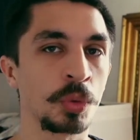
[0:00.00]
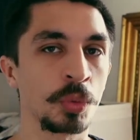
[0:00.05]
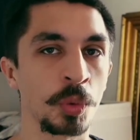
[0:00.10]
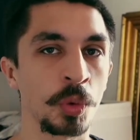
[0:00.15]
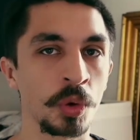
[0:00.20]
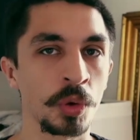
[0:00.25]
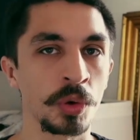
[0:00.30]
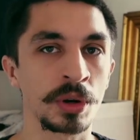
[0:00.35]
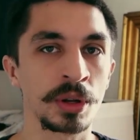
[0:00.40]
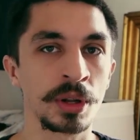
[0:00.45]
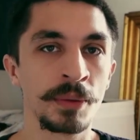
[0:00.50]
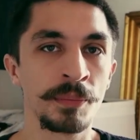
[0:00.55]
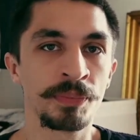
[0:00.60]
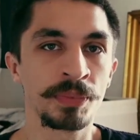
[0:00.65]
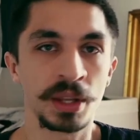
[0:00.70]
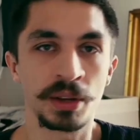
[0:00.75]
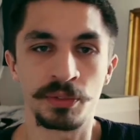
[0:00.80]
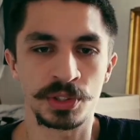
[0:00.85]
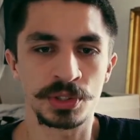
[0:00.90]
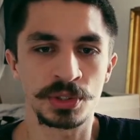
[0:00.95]
world
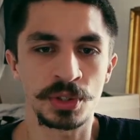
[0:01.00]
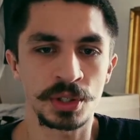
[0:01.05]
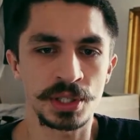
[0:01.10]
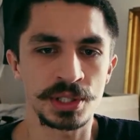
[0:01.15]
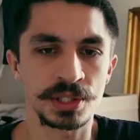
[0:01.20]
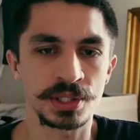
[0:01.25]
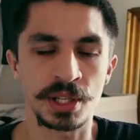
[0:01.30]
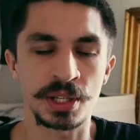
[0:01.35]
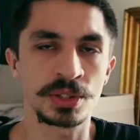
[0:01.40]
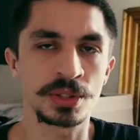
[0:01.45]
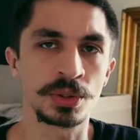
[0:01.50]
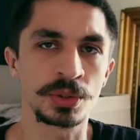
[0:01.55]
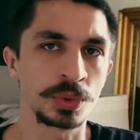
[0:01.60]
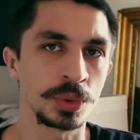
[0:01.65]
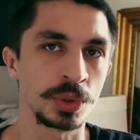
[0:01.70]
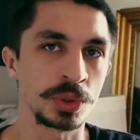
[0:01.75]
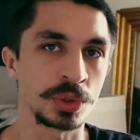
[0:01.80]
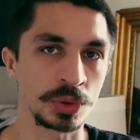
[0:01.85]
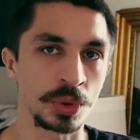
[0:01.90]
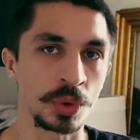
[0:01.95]
if it's not essential to
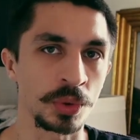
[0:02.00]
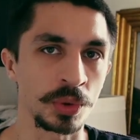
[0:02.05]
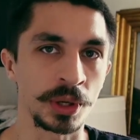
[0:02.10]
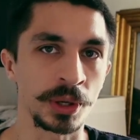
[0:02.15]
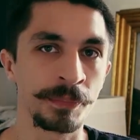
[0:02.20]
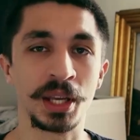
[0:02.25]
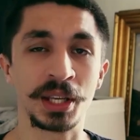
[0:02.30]
your story.